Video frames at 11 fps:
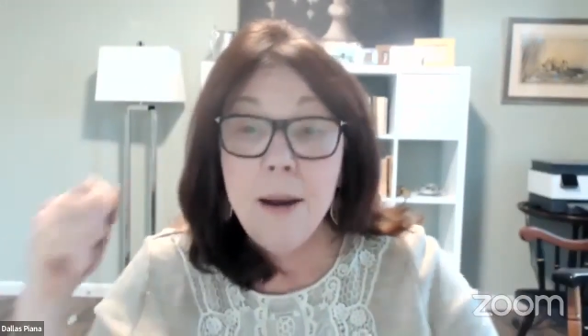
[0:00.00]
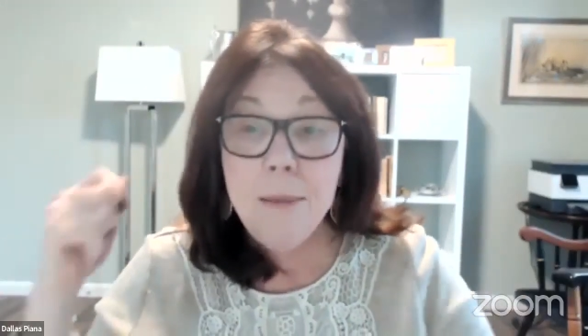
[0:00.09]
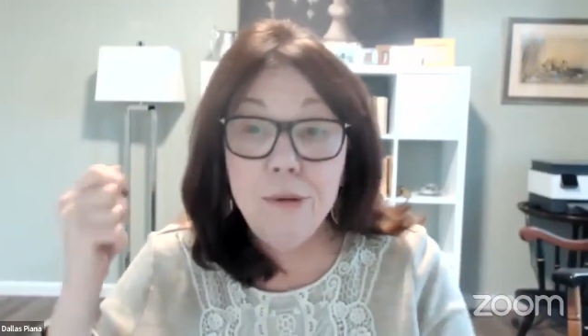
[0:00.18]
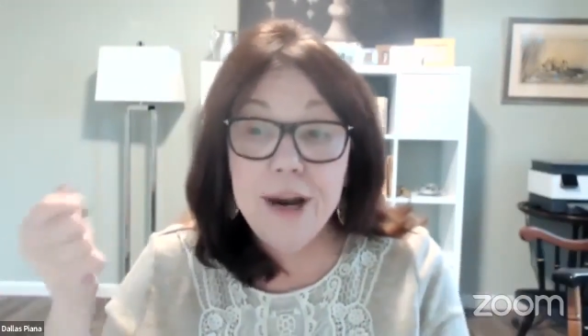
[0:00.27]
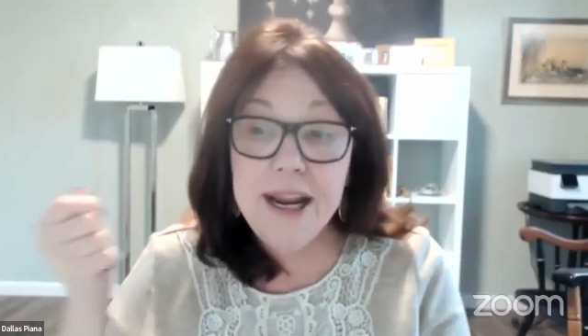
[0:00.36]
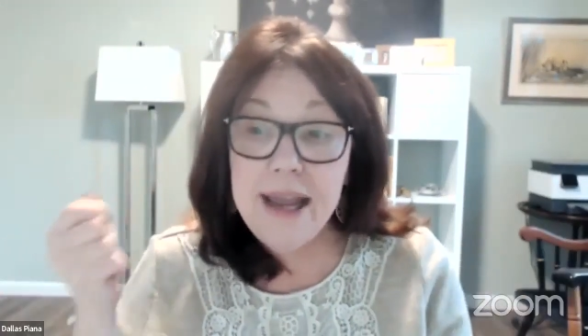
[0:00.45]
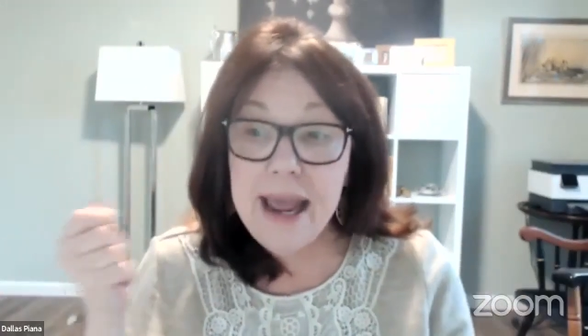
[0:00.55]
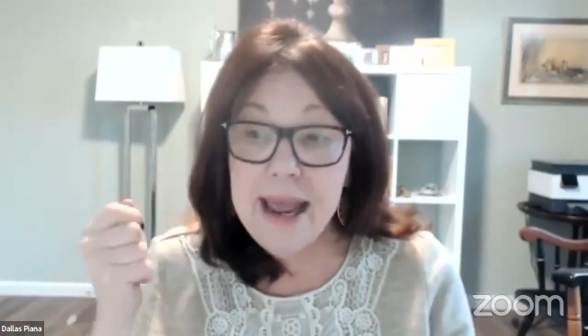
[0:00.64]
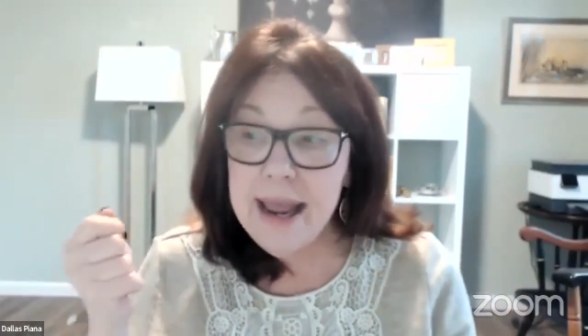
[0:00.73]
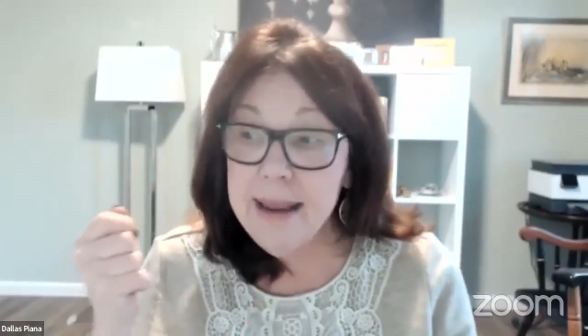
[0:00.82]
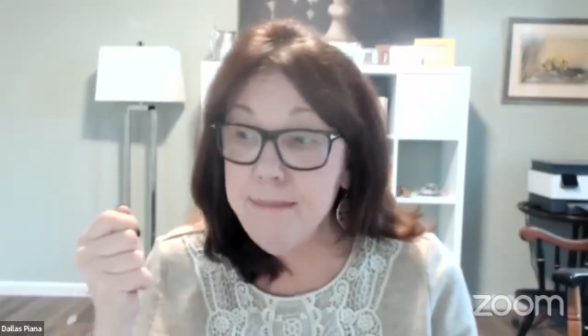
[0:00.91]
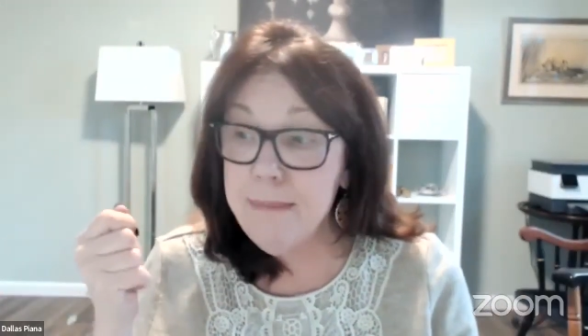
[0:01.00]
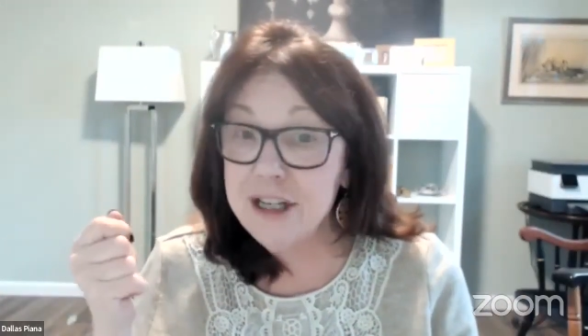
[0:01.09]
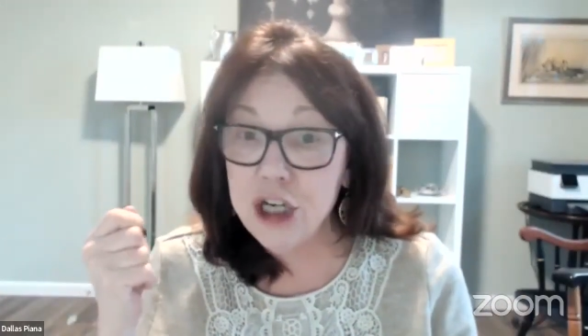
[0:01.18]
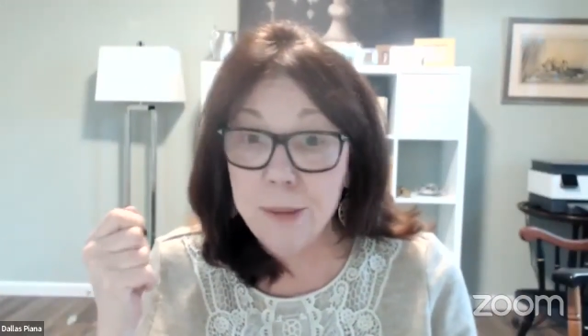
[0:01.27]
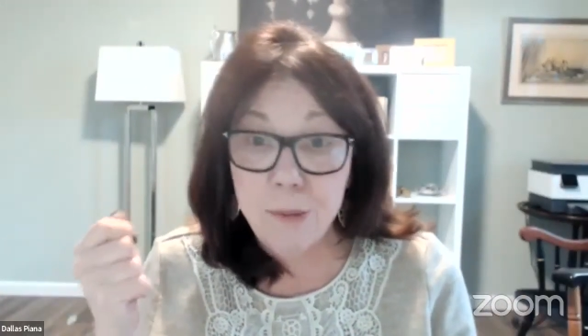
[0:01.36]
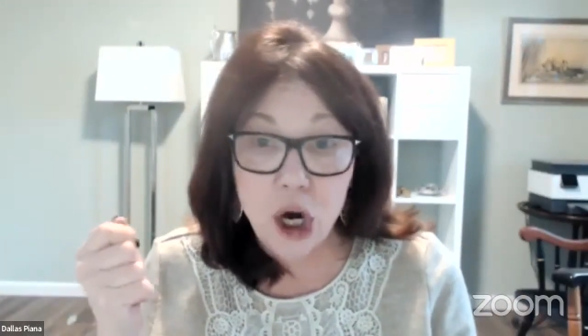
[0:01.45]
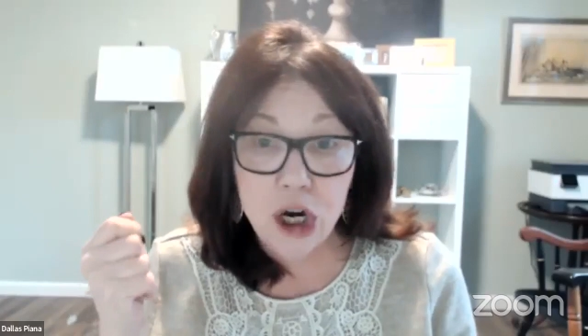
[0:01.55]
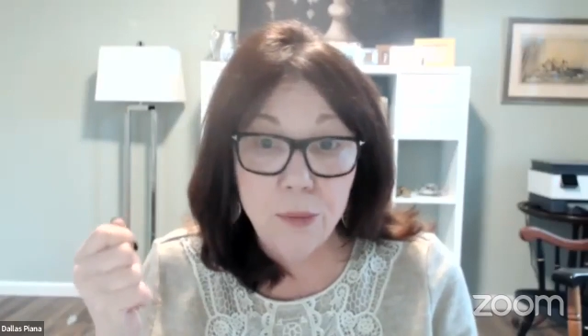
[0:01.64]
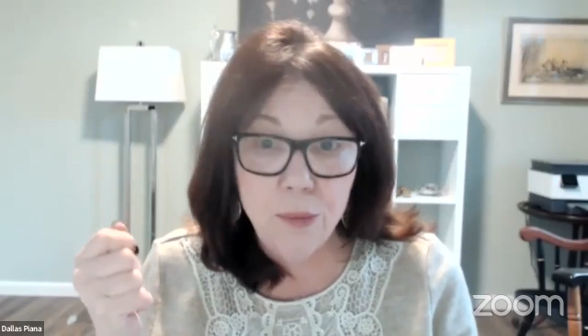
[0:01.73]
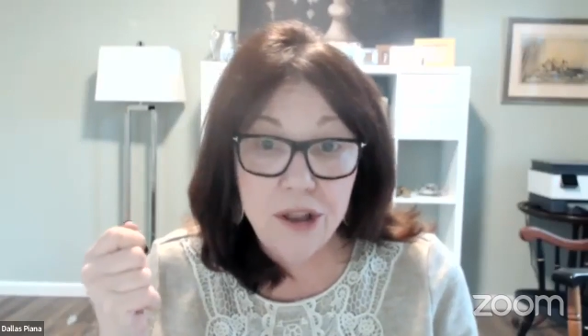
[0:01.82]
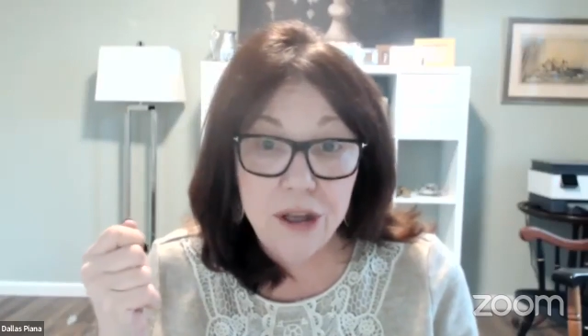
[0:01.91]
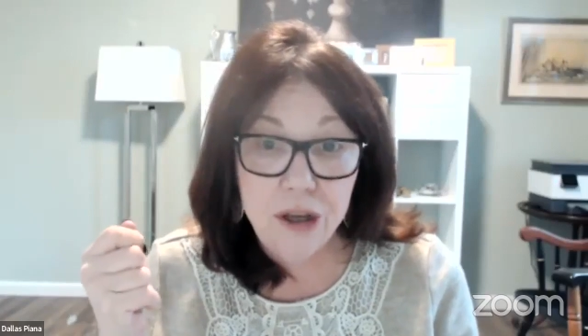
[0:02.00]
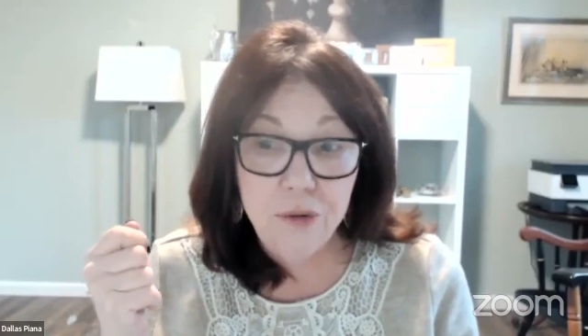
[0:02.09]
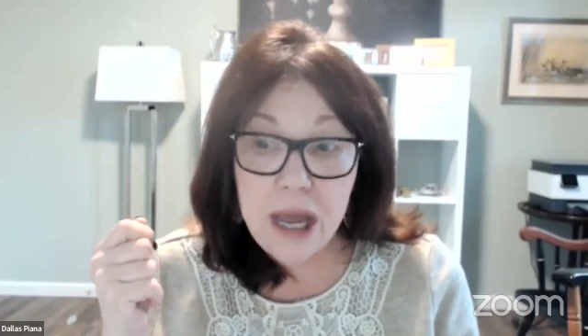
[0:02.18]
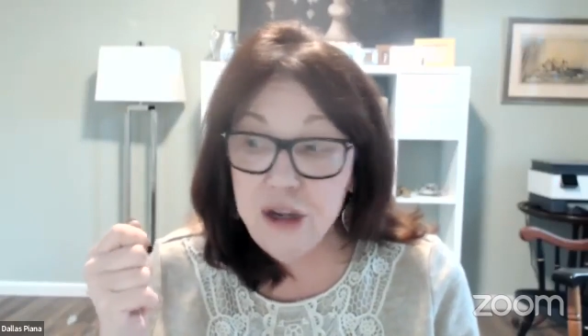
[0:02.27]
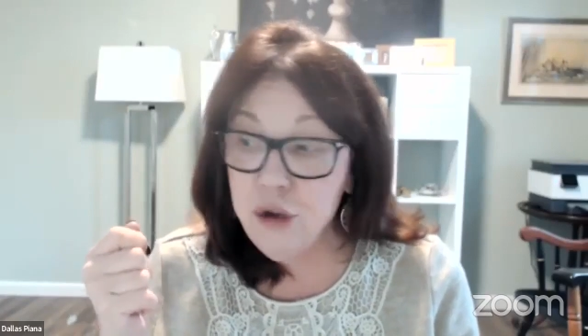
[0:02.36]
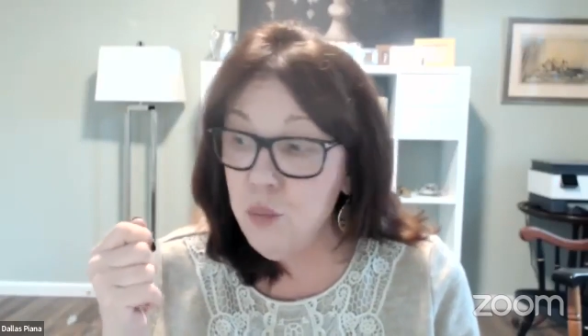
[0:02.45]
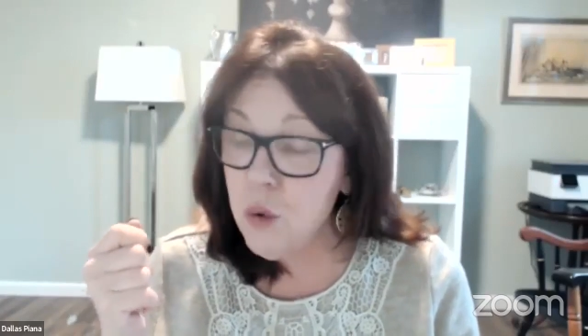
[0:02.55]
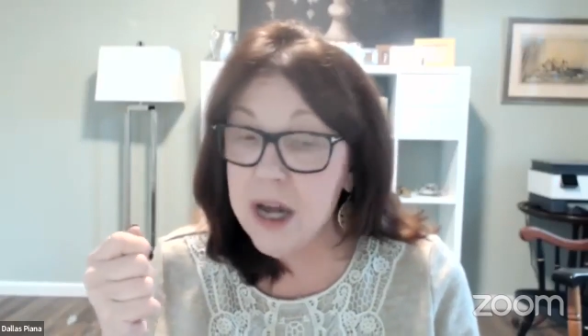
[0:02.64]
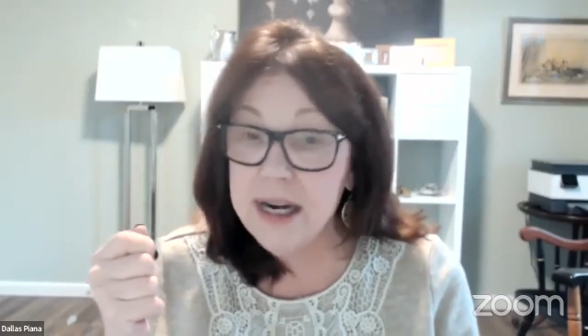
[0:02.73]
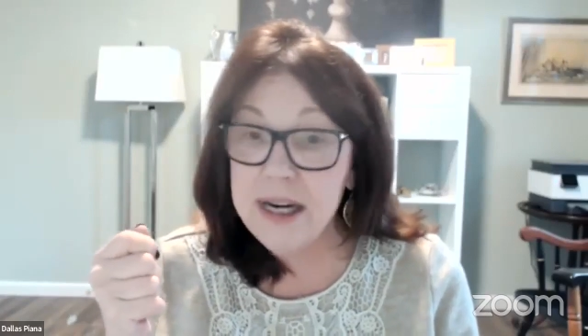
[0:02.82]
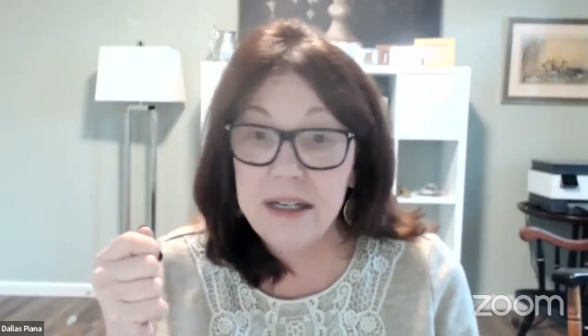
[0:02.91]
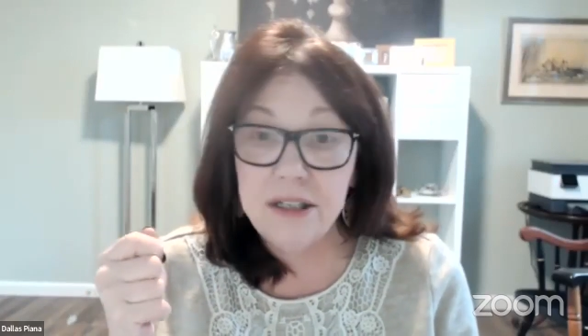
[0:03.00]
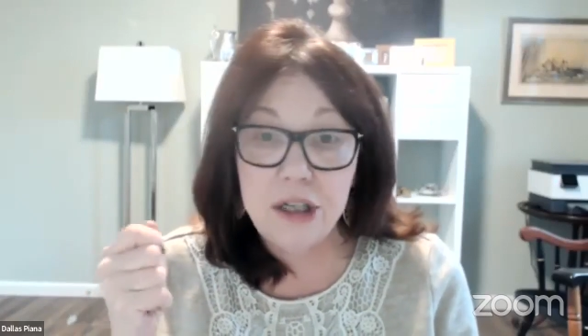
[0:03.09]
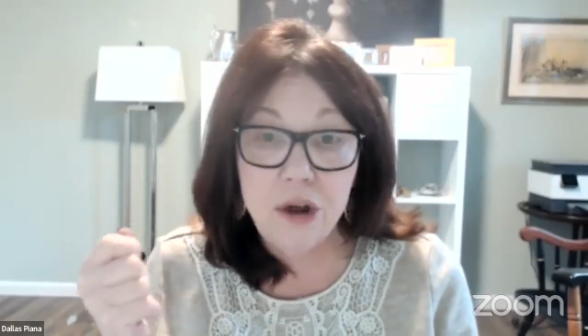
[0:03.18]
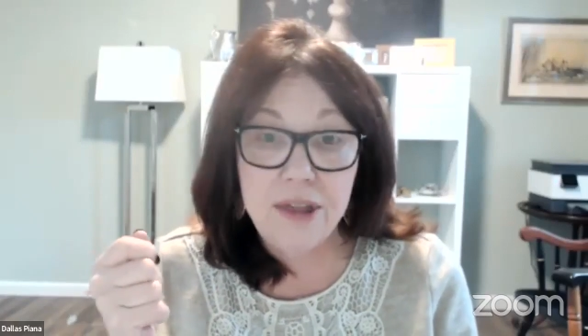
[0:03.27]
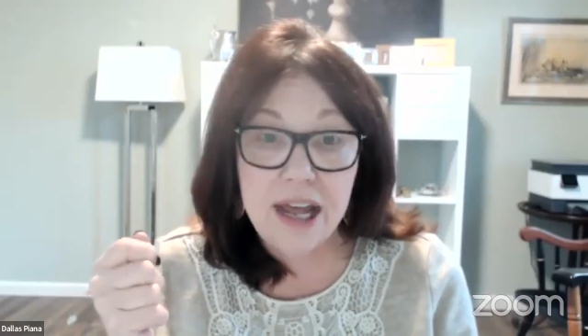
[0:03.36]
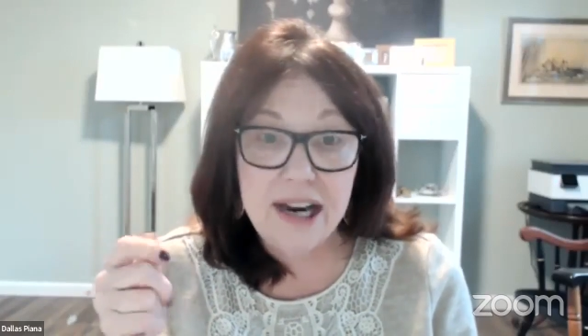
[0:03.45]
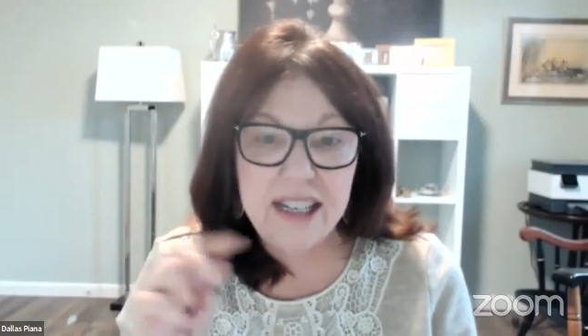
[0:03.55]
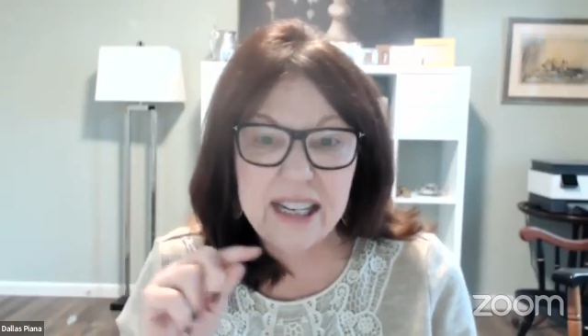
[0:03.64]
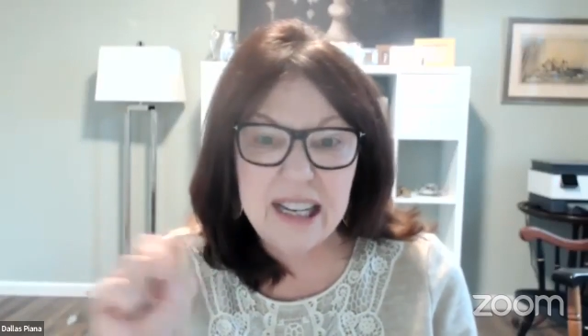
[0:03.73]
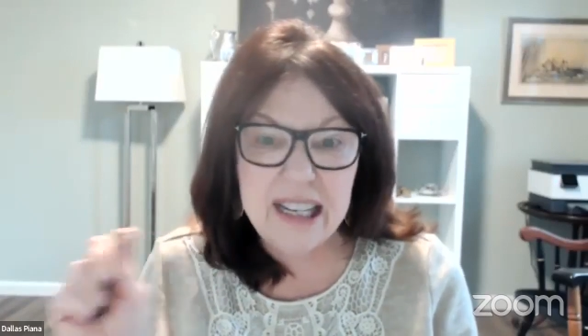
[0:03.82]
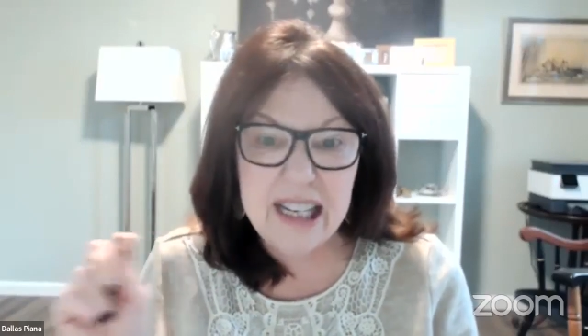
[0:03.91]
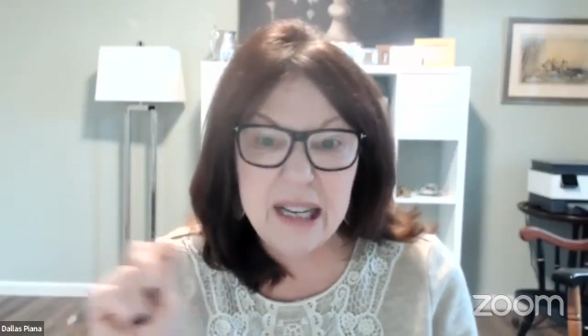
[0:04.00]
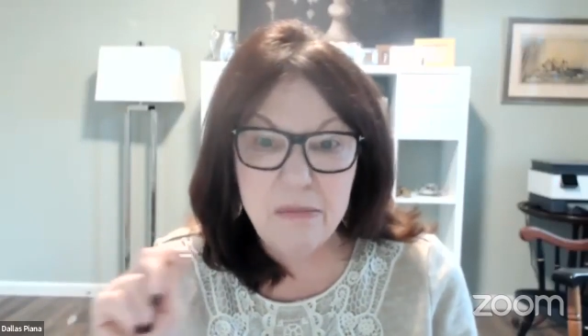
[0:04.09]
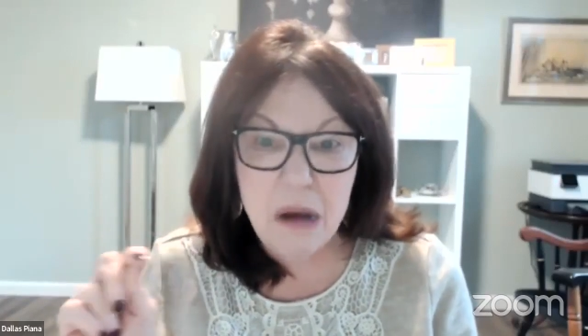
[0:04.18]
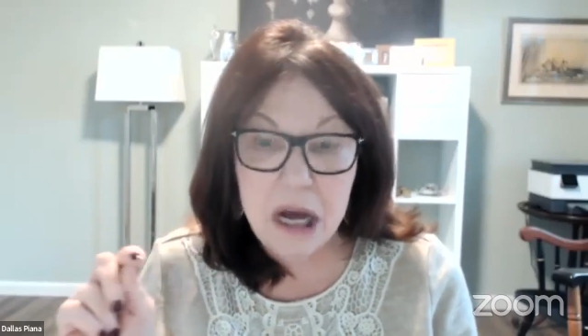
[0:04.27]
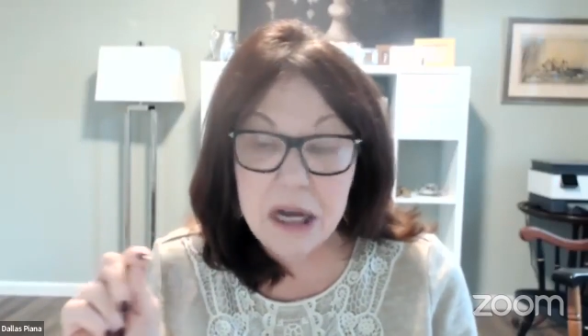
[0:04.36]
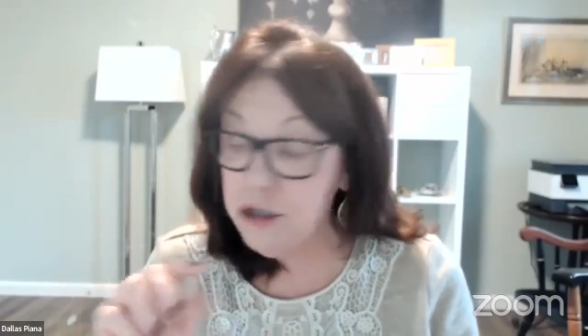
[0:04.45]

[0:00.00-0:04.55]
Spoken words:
bring a magic marker with you, and you want it so that it doesn't smudge.